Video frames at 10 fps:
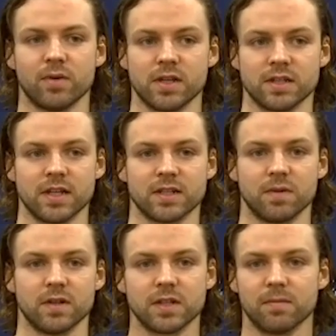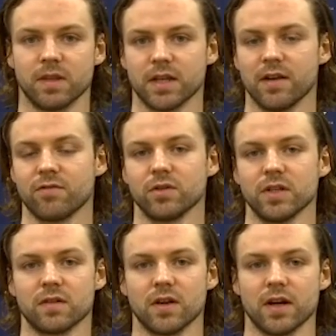because that's been something I've
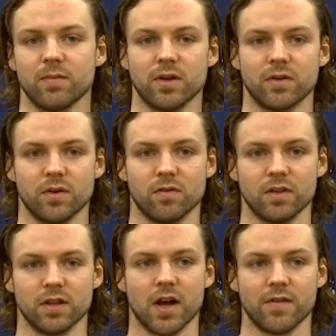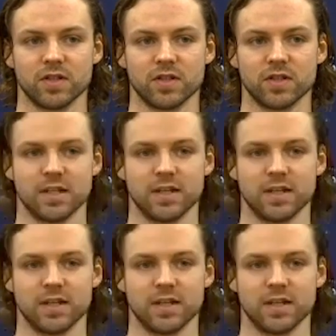really thought about over the off season